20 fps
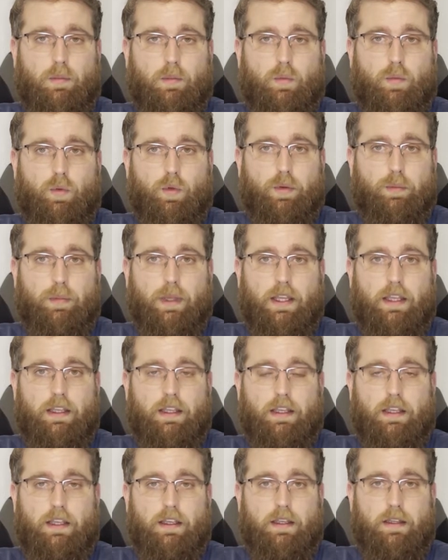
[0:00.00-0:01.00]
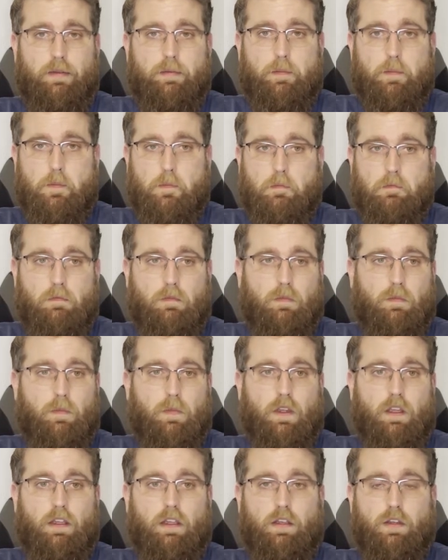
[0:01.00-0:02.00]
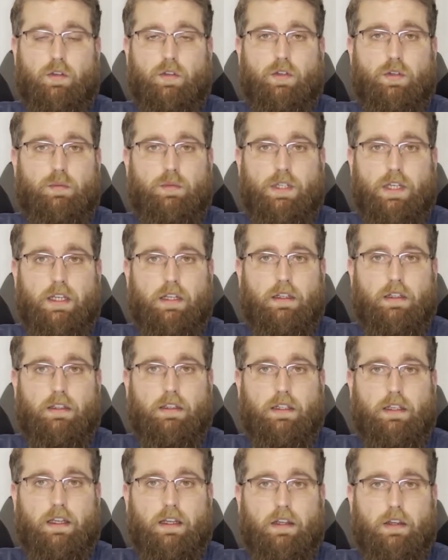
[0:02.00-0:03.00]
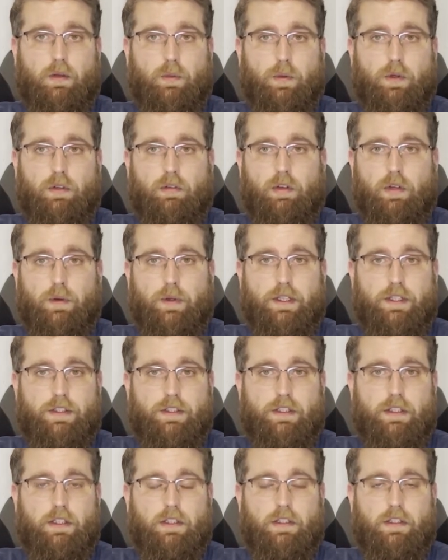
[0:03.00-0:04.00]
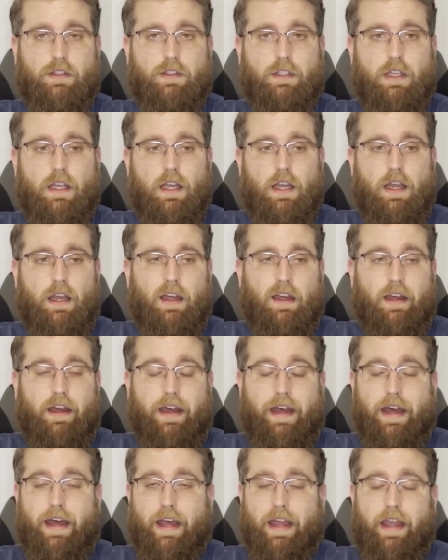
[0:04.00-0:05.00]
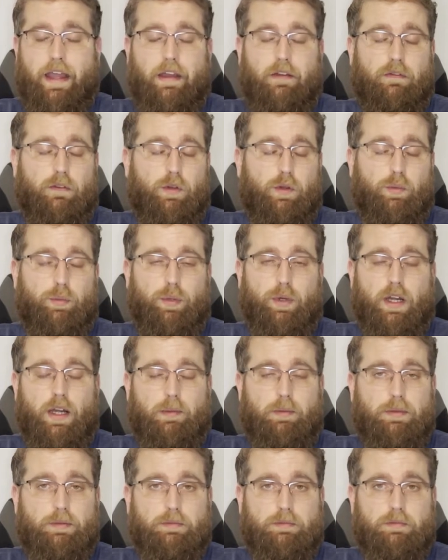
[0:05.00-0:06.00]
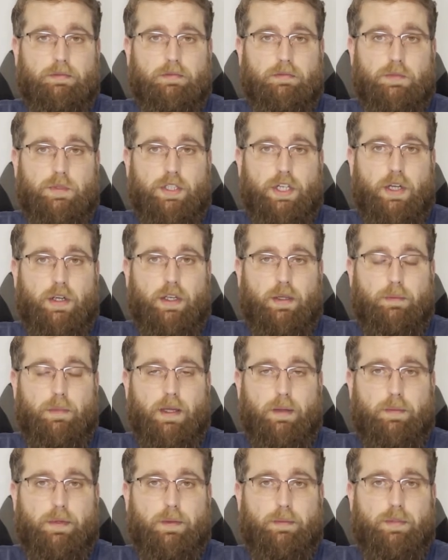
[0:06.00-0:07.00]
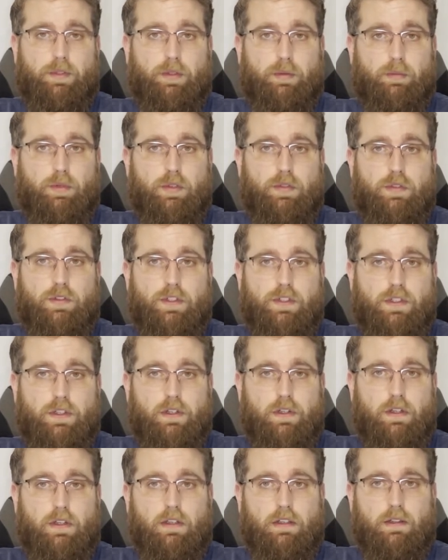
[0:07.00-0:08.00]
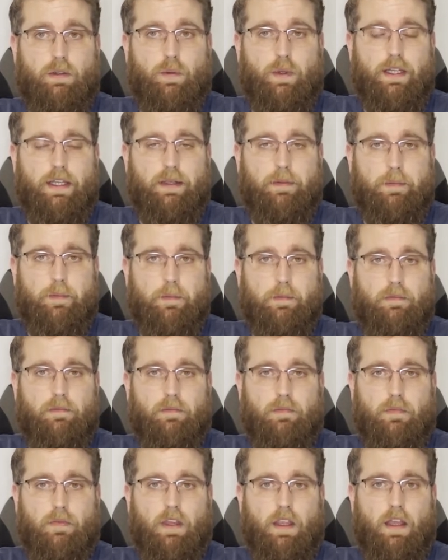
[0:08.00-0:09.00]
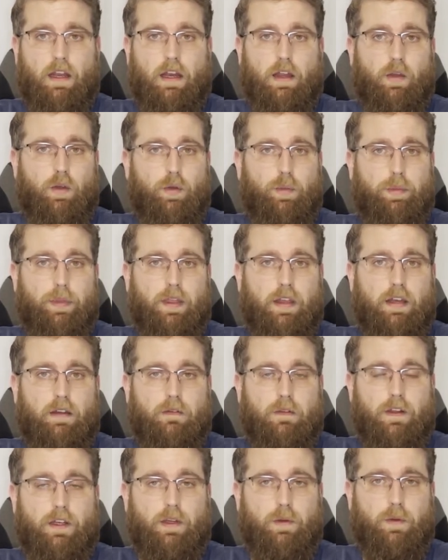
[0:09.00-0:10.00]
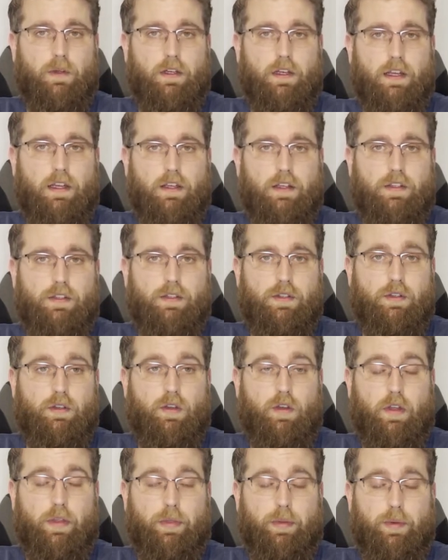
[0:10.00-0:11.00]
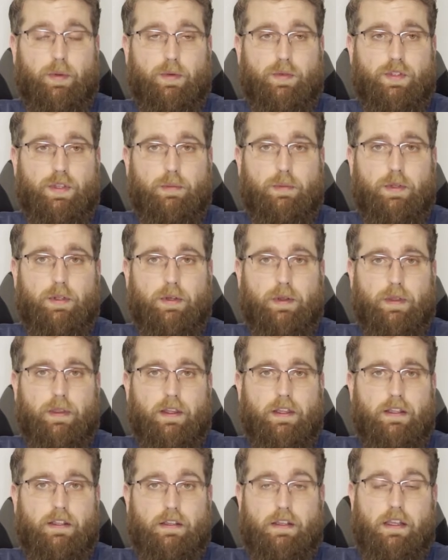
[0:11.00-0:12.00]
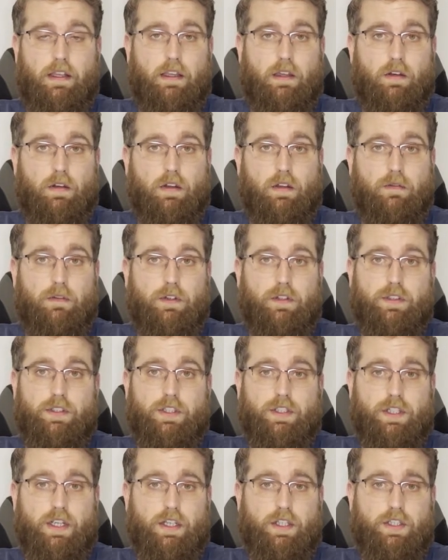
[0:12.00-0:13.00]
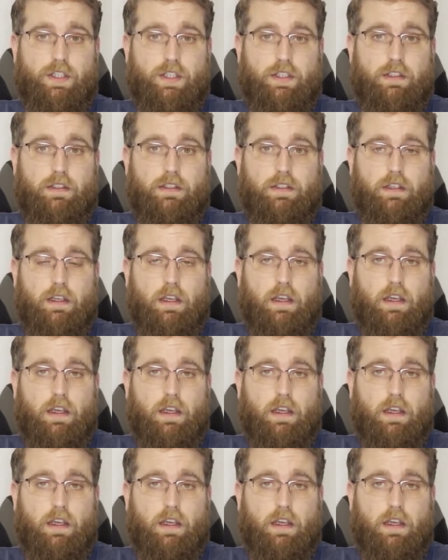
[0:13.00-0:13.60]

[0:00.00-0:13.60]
We're making a YouTube channel together. We're growing skills. I have no problem sharing my bumps and bruises along the way. And I hope that if anyone has gone through similar things, they can offer suggestions.